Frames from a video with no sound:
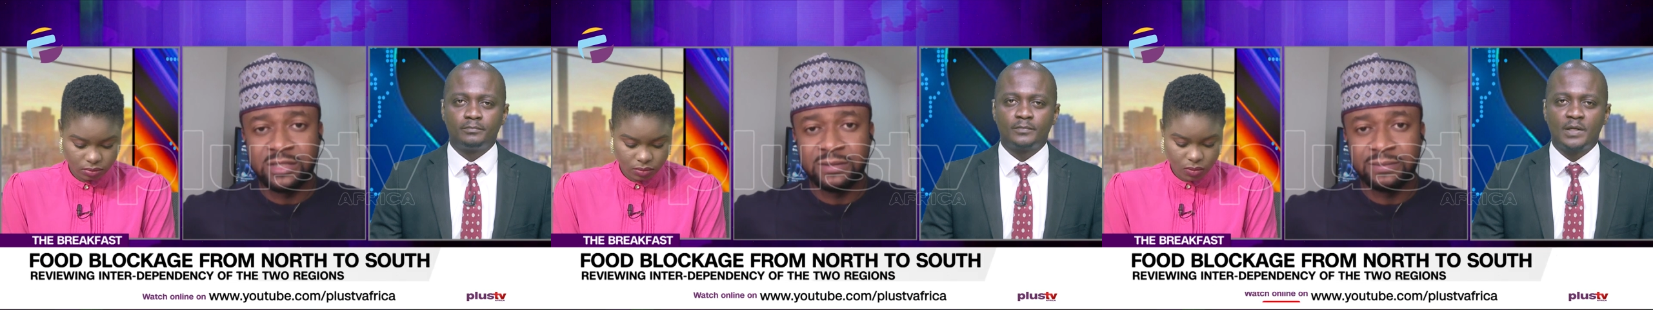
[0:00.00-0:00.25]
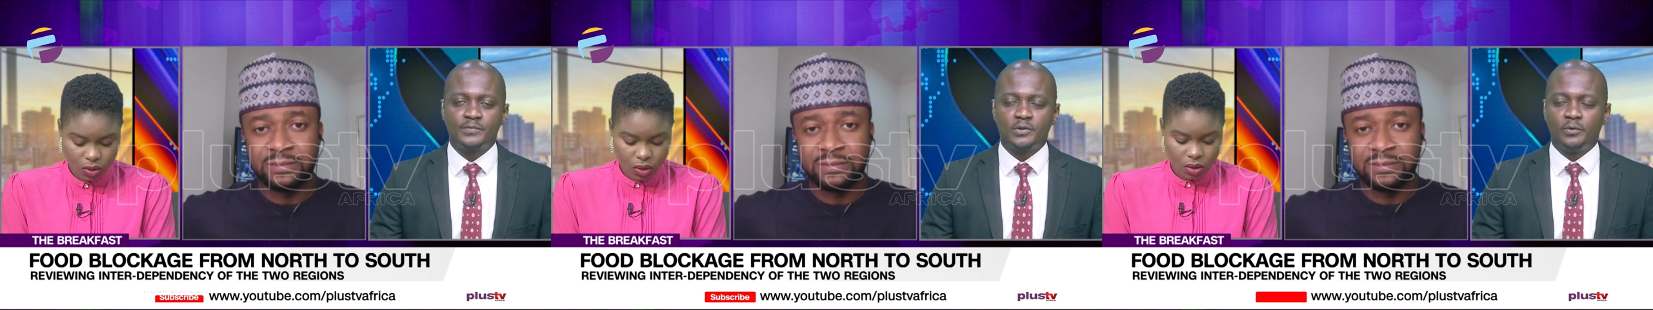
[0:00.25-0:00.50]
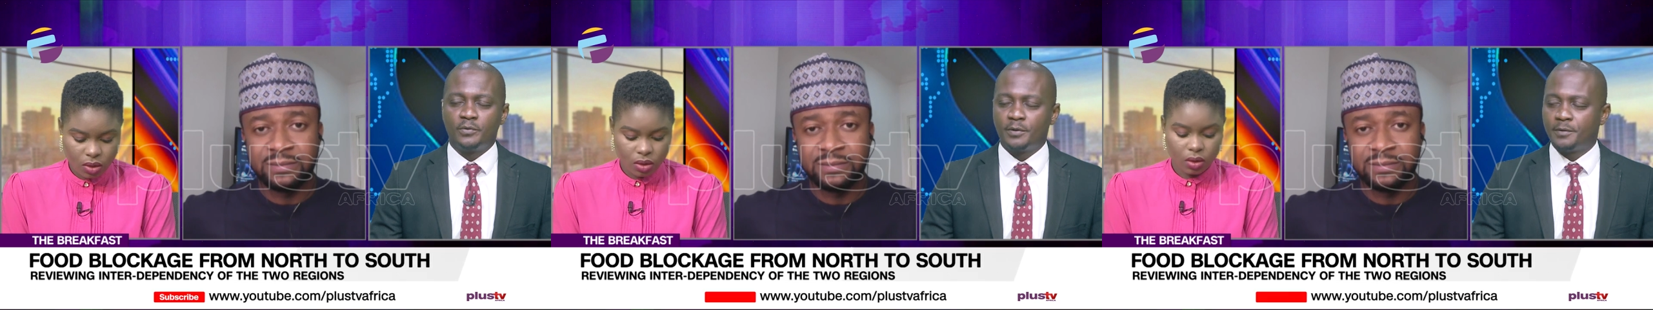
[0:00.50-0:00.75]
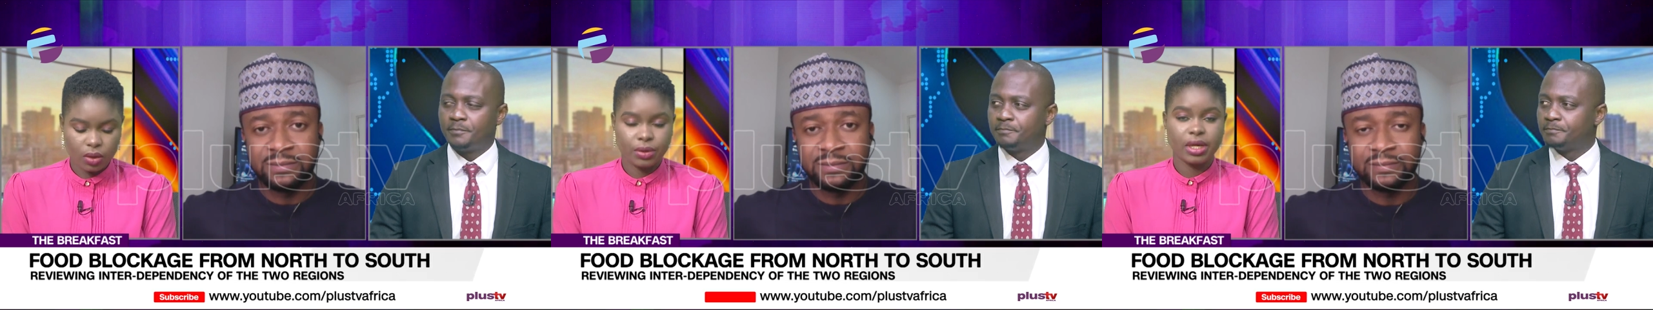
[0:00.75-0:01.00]
Speaker 1: Absolutely.
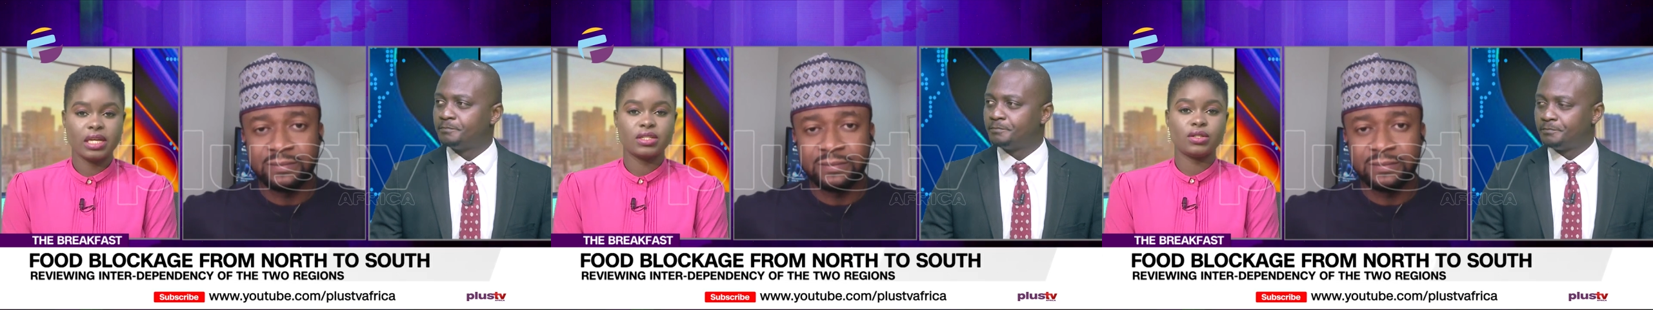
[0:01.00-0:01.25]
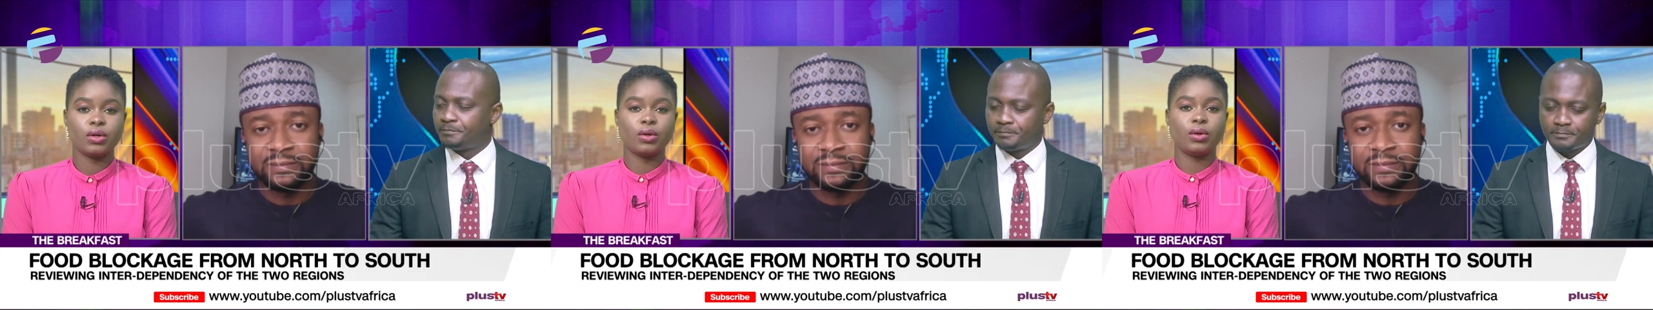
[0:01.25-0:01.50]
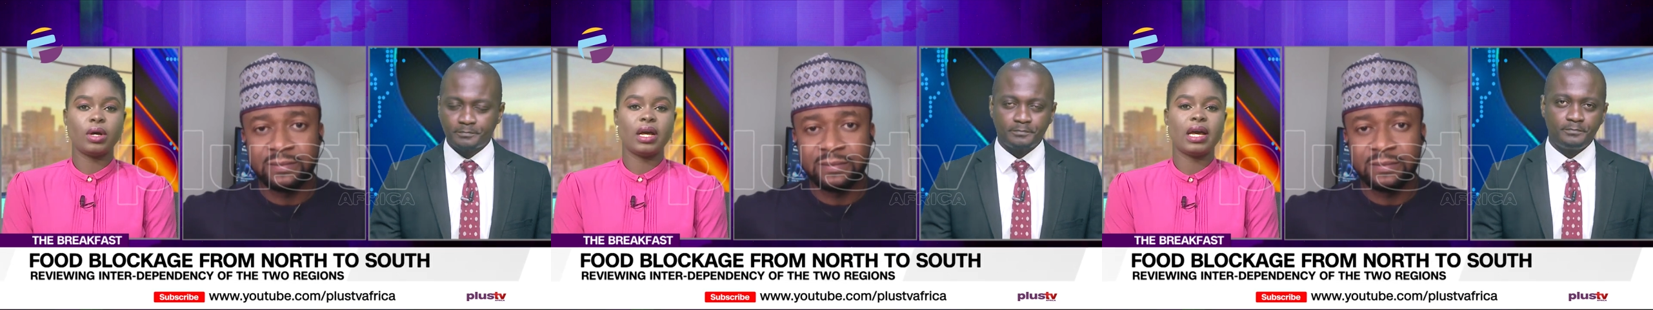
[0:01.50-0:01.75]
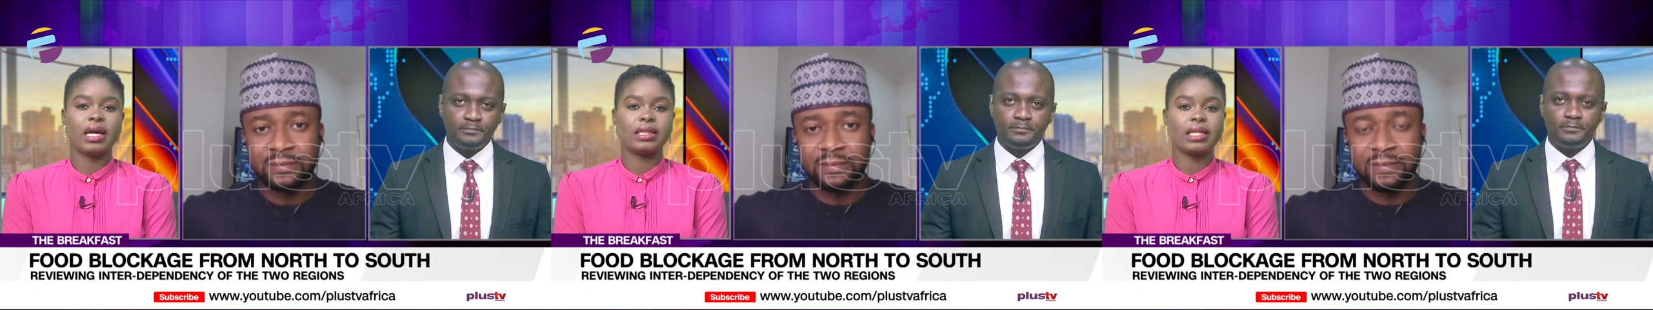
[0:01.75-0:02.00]
Speaker 2: Okay, so
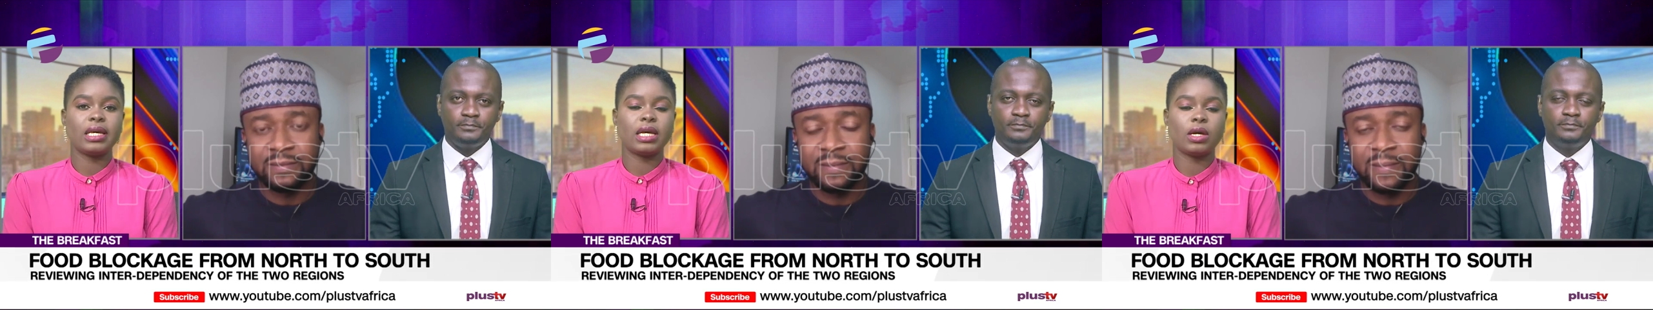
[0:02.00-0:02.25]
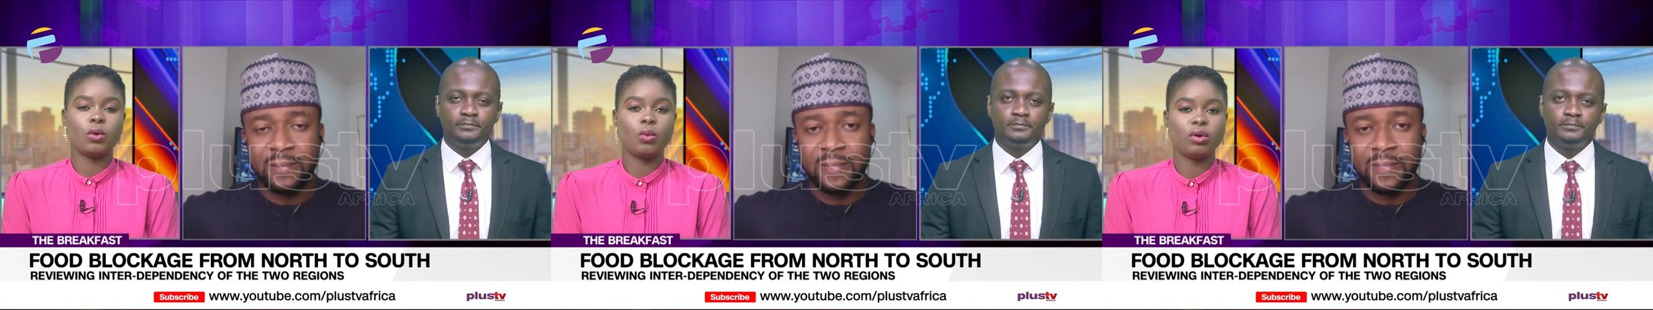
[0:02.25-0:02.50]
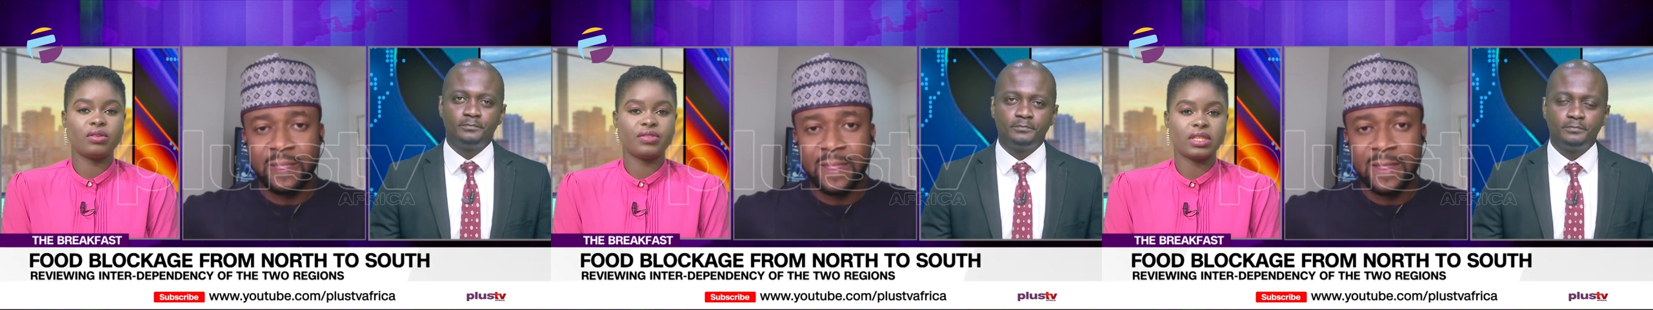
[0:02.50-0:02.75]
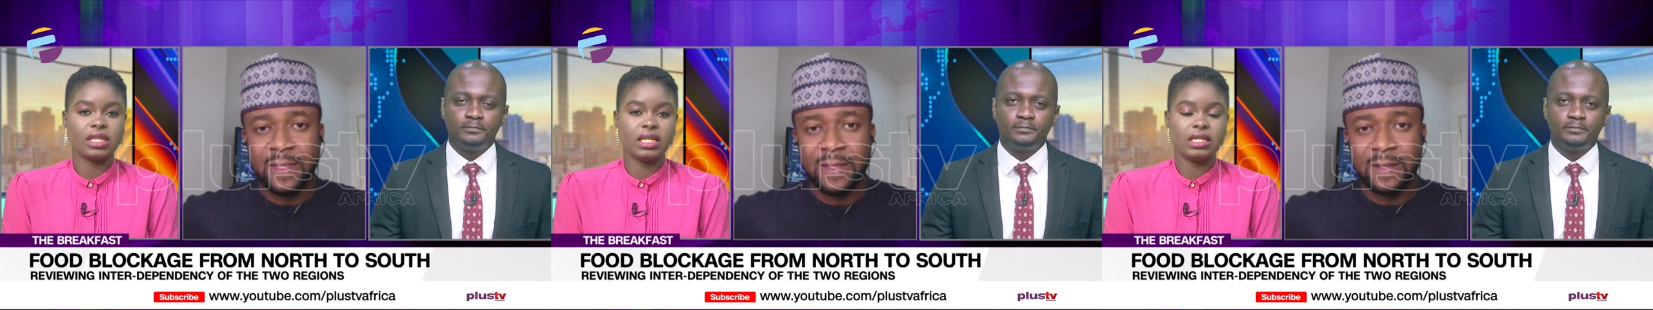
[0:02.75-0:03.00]
I think one of the
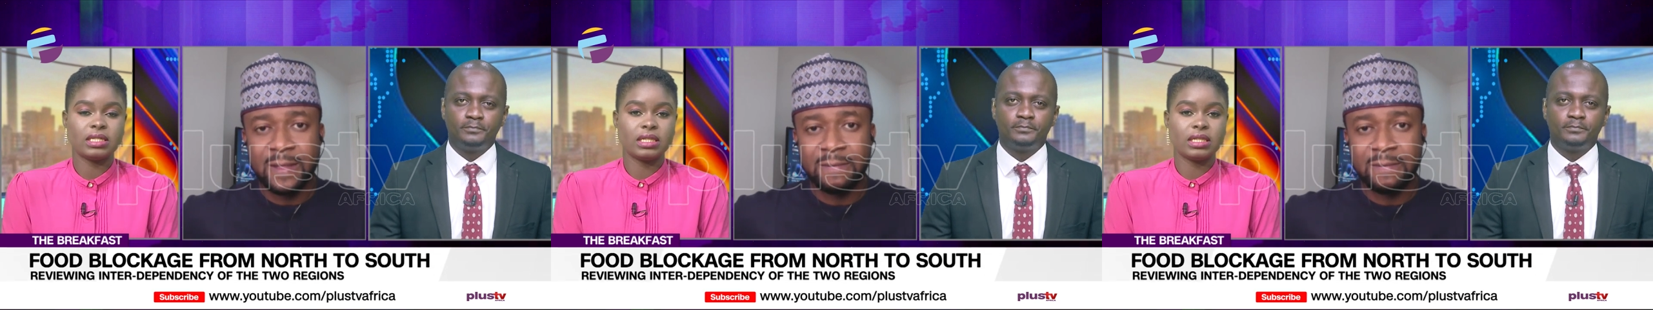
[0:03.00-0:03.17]
things